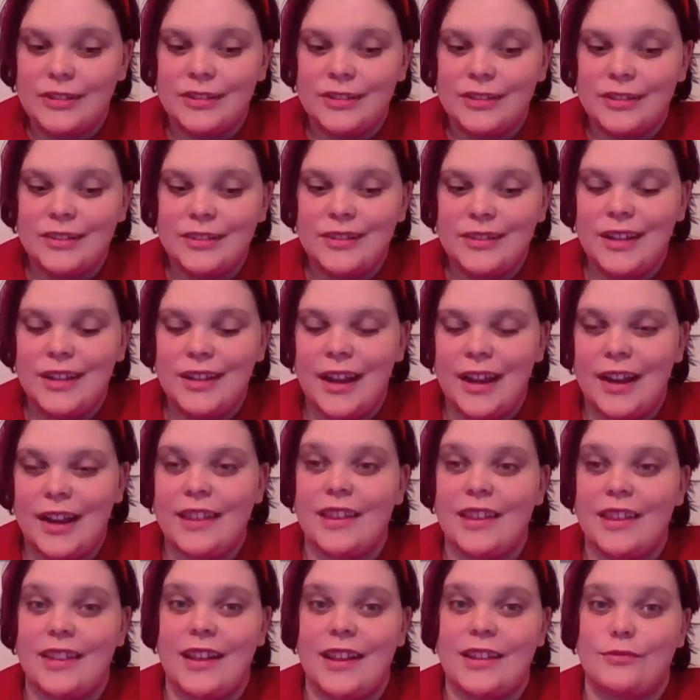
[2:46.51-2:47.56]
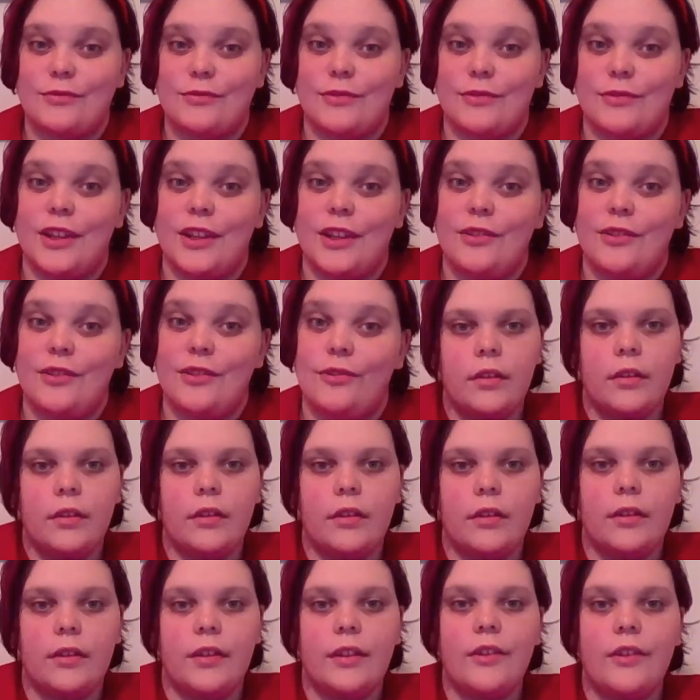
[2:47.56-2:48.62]
And I think that's really cool.
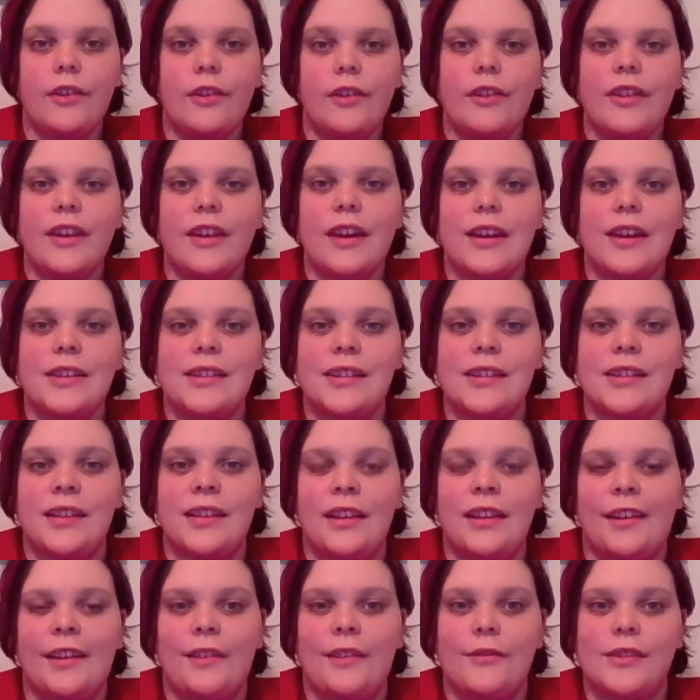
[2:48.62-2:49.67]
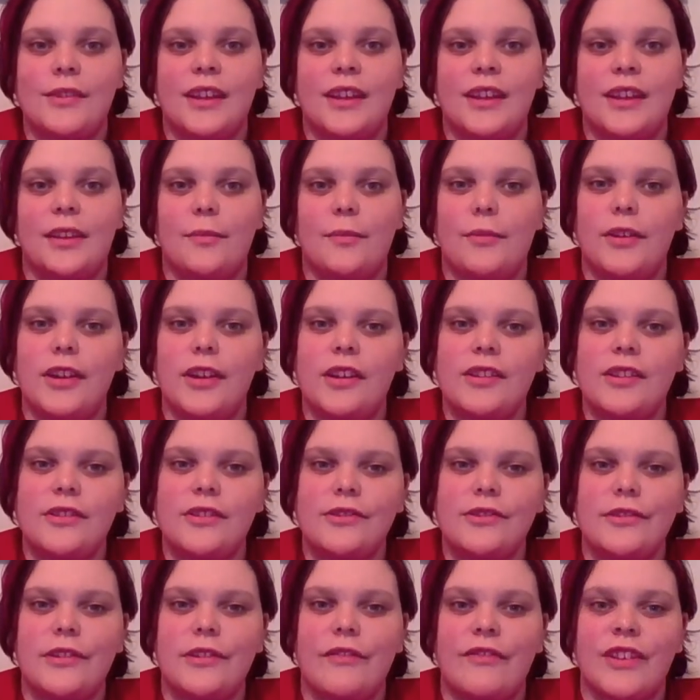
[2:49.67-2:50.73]
The only thing I didn't like was that the
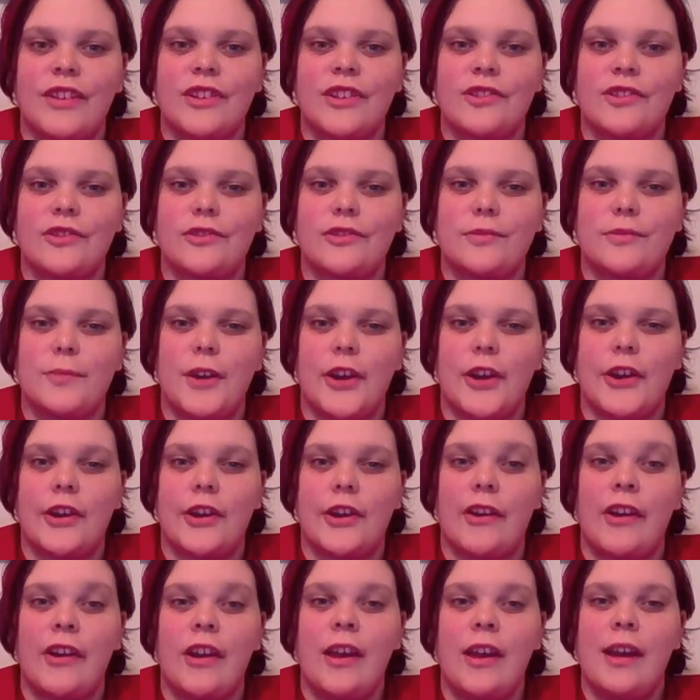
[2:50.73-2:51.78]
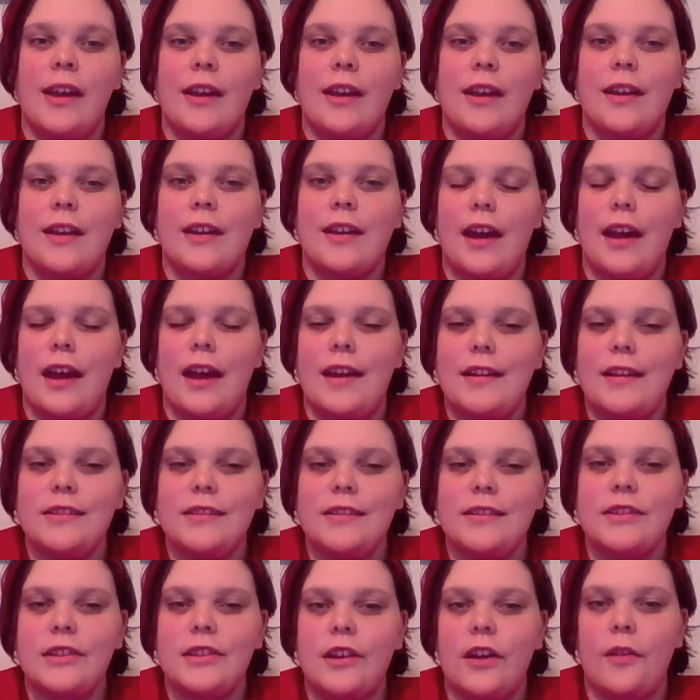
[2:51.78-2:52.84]
prehistoric Avengers part kind of
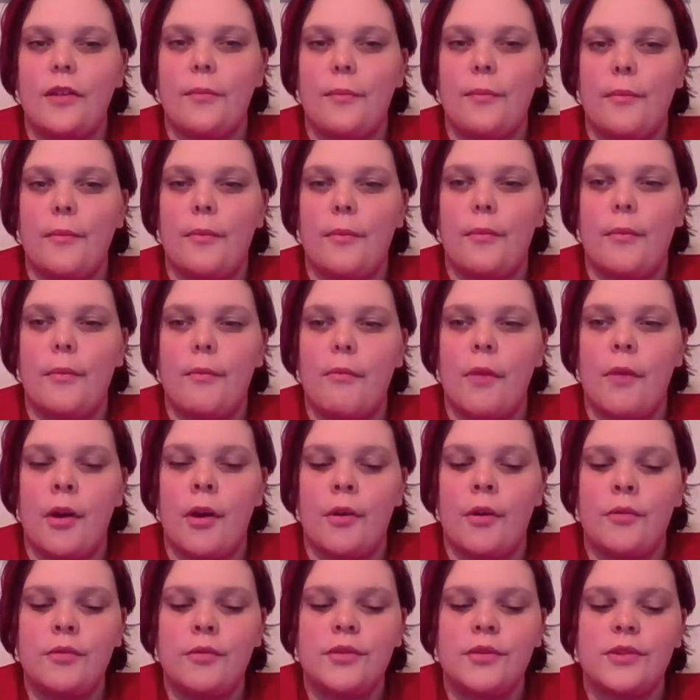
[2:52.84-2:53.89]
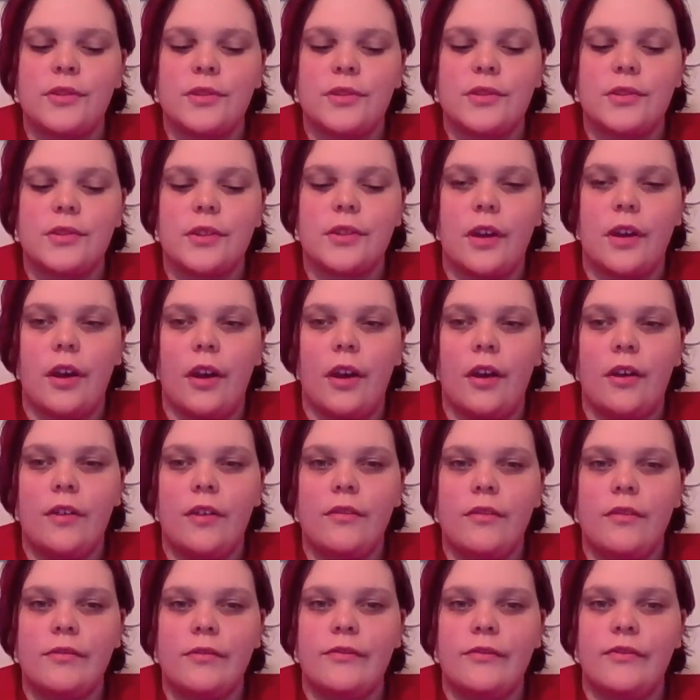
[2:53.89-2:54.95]
took up most
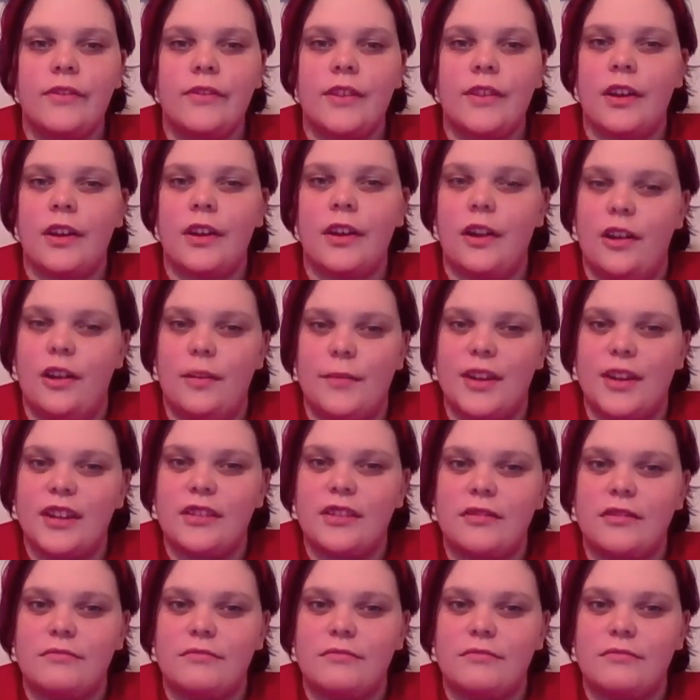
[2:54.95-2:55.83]
of the comic.